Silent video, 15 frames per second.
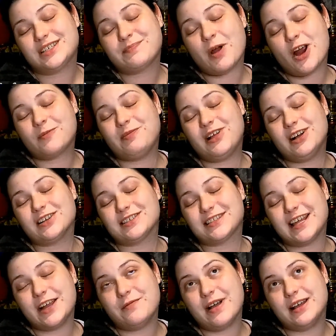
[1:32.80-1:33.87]
Spark plugs,
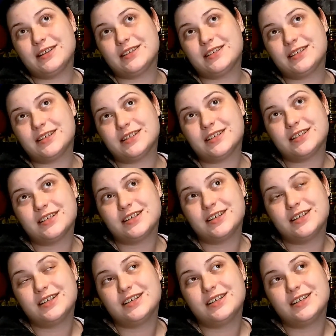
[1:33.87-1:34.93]
they went.
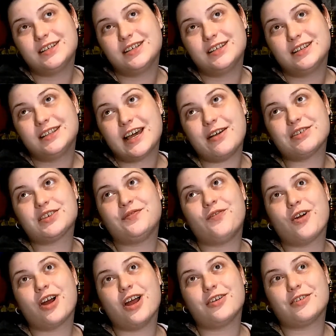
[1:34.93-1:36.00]
That was
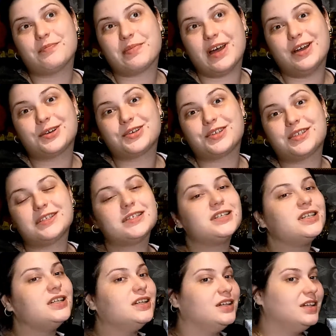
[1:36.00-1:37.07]
400 bucks.
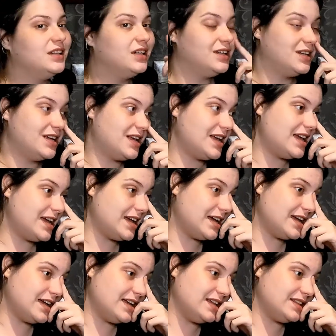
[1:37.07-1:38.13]

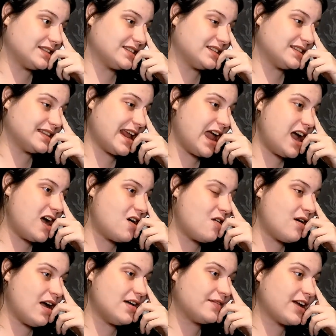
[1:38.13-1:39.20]
And
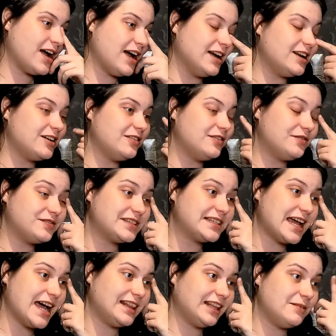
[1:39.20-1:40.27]
now I've kind of
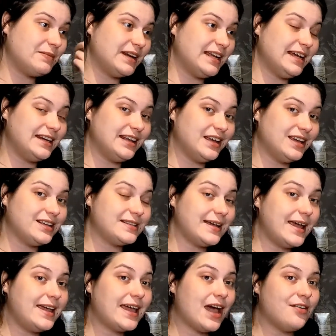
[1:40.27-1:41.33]
sadly been eating
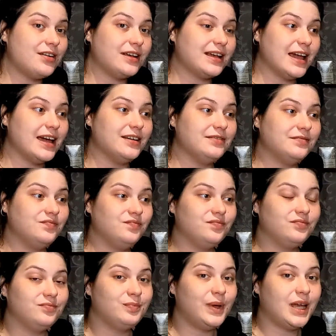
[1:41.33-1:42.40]
takeout again
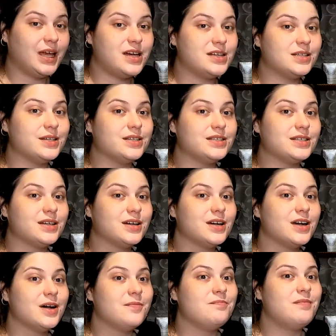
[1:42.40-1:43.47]
because
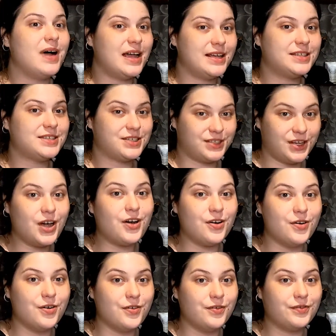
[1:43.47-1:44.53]
my
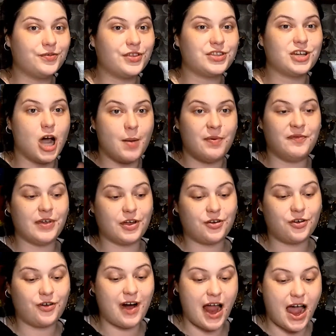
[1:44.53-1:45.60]
stove, the top of it
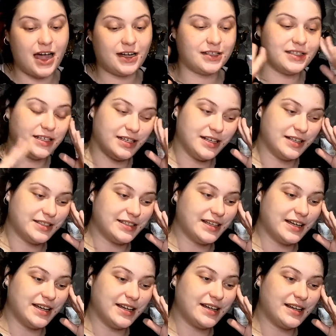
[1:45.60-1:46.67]
cracked and it's
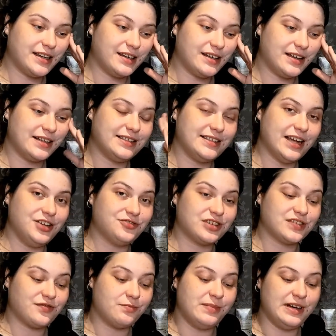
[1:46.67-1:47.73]
like, it's
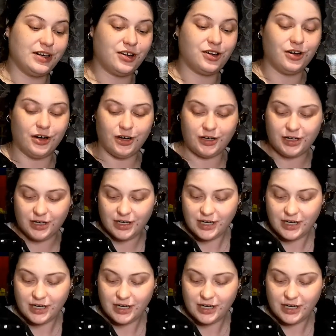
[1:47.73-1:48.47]
dangerous for me to cook.